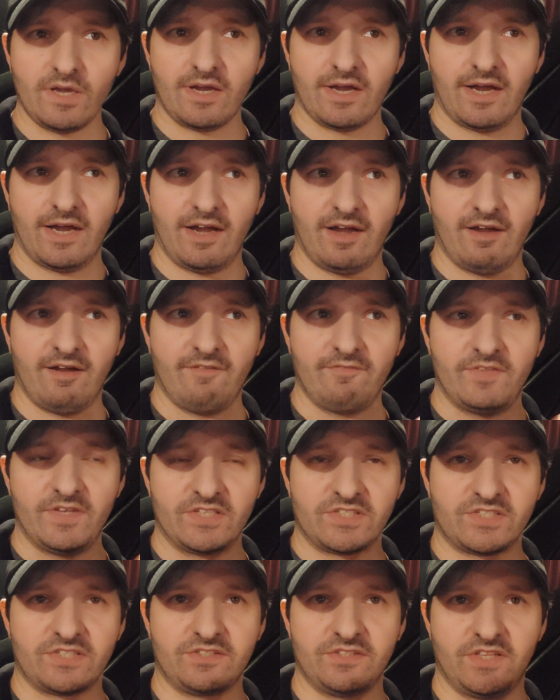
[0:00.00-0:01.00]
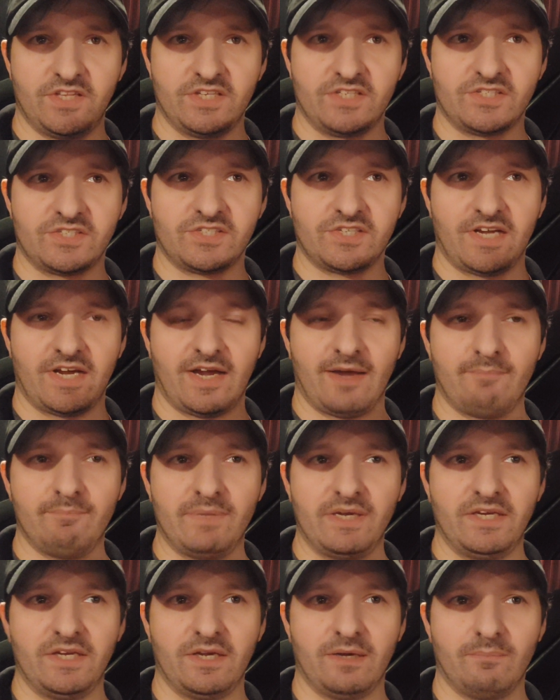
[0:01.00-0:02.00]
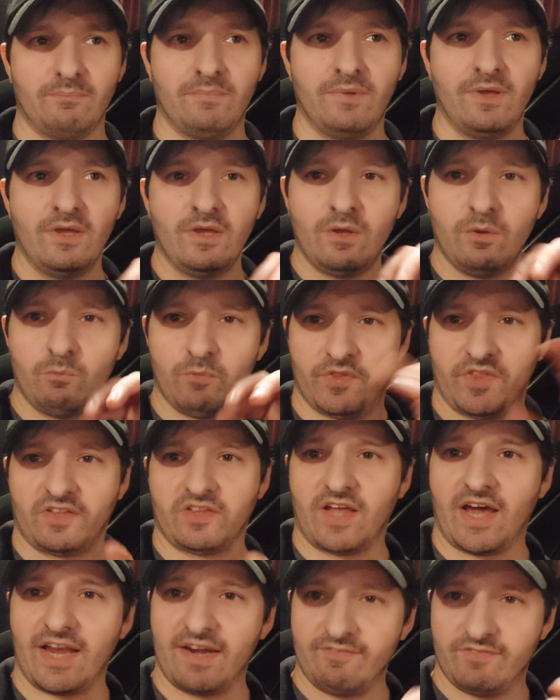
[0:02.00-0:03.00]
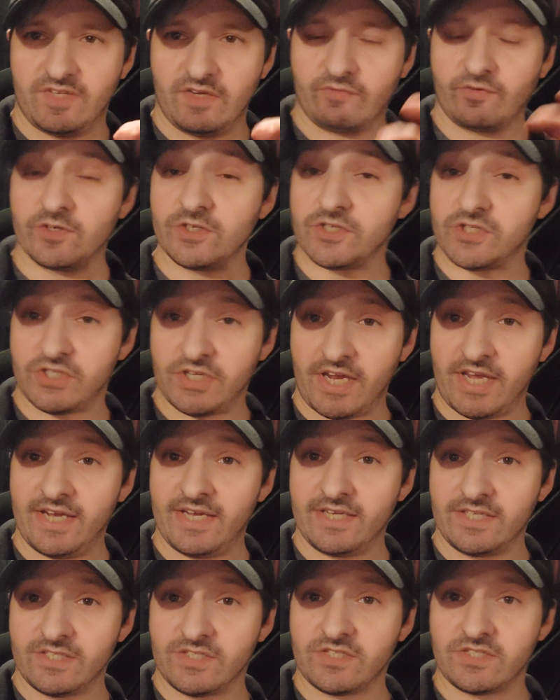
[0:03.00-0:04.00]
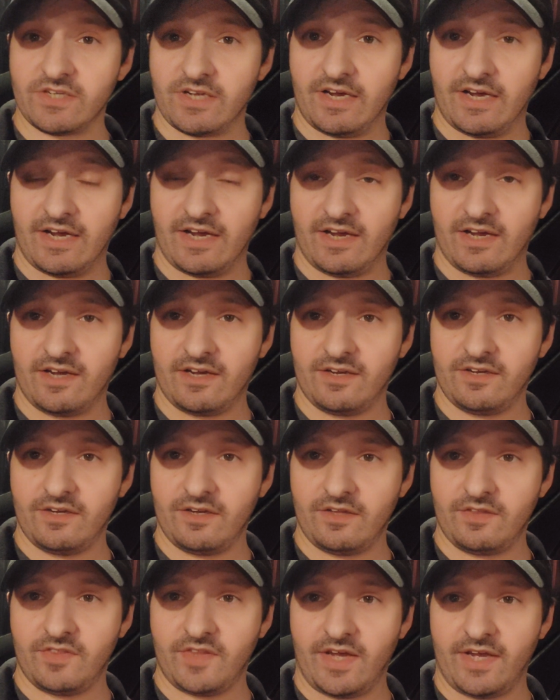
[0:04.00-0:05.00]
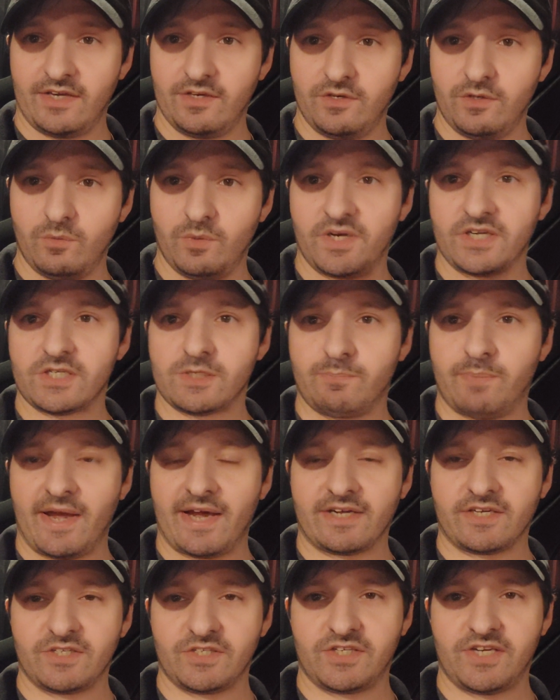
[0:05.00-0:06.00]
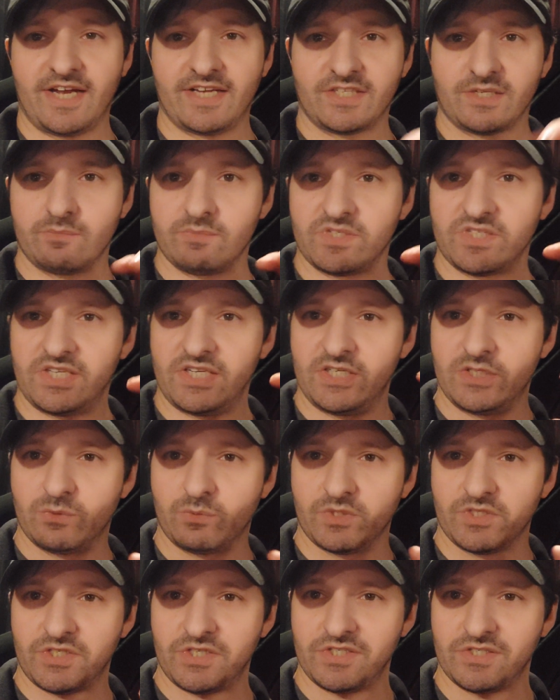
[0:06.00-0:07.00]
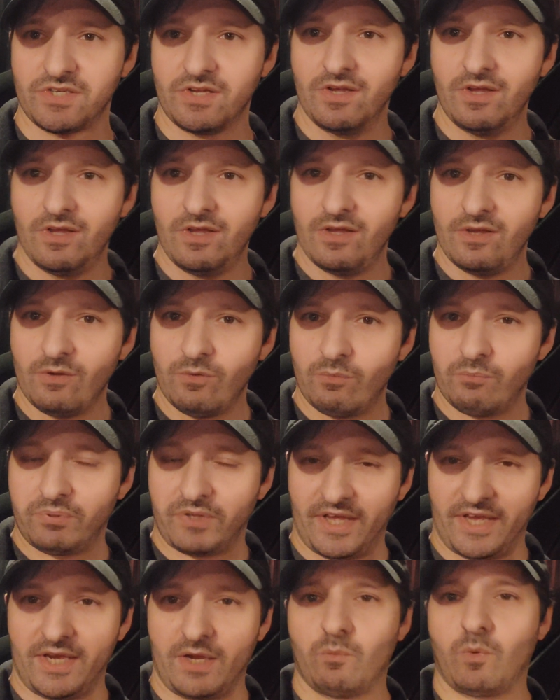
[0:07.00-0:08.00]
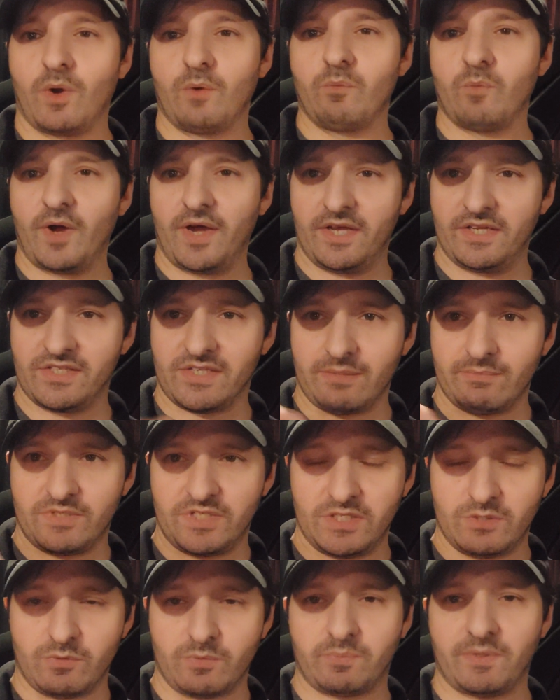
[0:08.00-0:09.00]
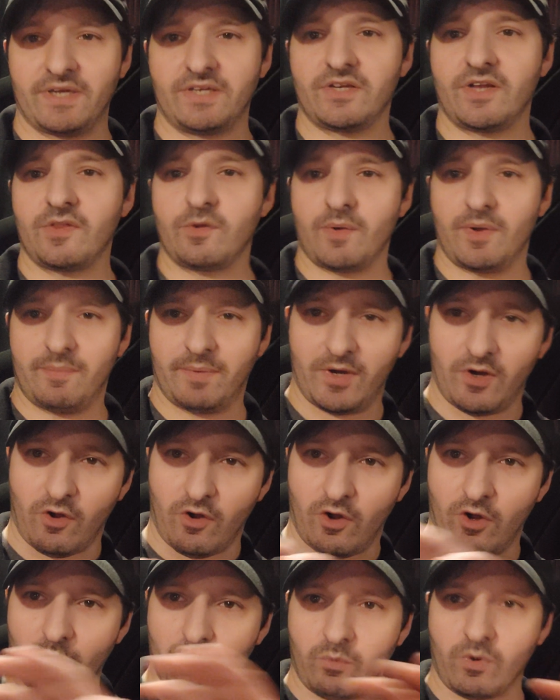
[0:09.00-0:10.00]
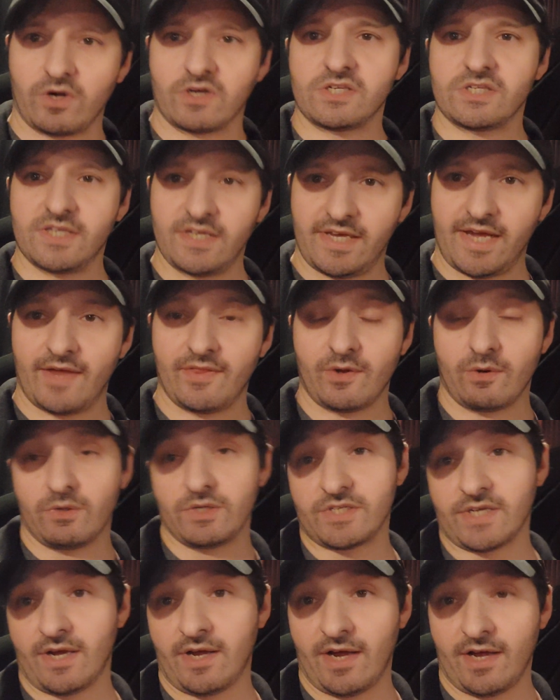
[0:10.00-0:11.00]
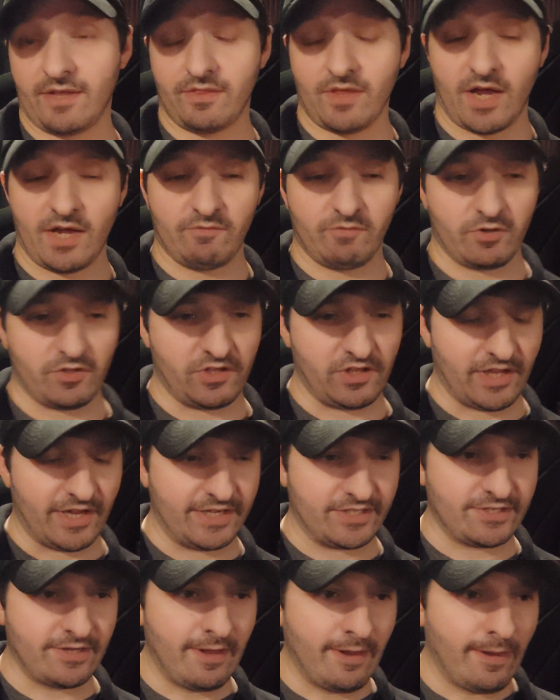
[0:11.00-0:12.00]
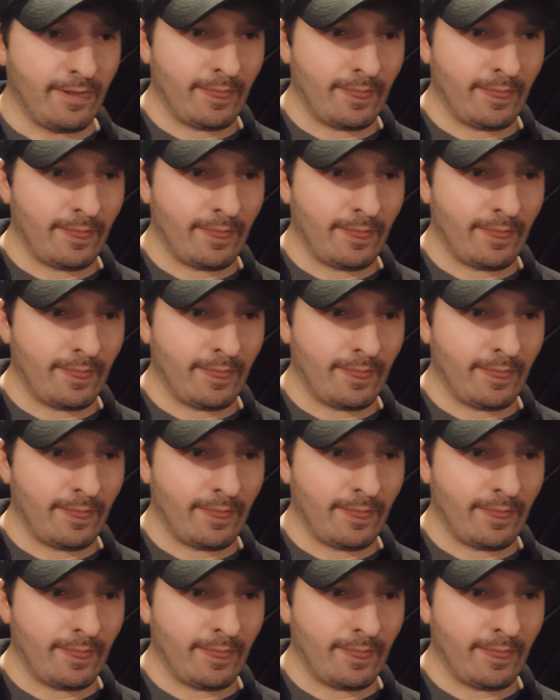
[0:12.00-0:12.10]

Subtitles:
this medium with a lot of different shades than you would expect, because she has some scenes where she's playing it one way and some scenes with playing another way, but it all works together, which I really liked.